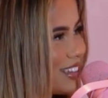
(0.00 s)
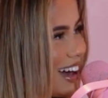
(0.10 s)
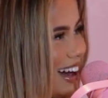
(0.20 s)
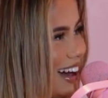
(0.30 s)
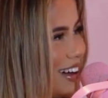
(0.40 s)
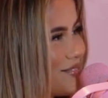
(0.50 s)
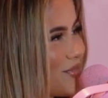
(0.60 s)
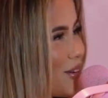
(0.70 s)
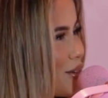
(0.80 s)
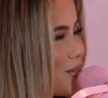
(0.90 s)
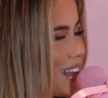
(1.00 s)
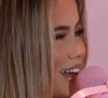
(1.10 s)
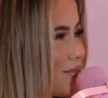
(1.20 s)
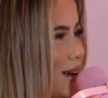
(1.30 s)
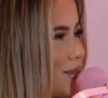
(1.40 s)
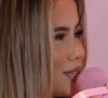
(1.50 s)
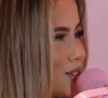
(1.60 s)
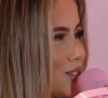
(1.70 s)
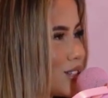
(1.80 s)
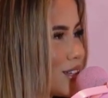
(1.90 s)
Yeah, probably like maybe
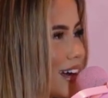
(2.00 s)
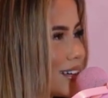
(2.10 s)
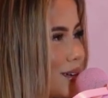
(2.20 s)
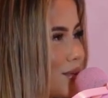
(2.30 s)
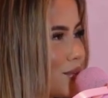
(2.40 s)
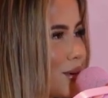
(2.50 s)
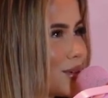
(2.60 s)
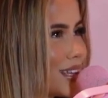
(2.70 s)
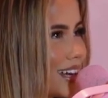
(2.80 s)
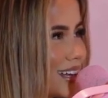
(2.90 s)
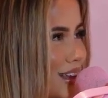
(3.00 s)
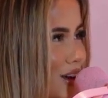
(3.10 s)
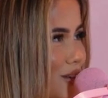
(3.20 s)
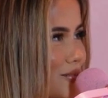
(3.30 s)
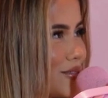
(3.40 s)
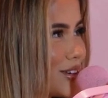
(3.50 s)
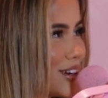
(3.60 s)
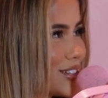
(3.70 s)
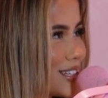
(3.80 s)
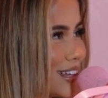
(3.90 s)
too chill. Like, some people probably like click off my
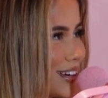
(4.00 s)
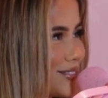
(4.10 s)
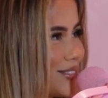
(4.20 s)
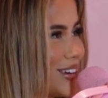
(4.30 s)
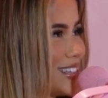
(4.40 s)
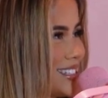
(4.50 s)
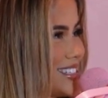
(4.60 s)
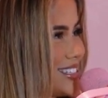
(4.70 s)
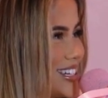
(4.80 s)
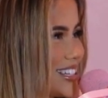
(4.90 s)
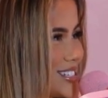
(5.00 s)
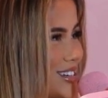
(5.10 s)
videos. They're like, bro, this is so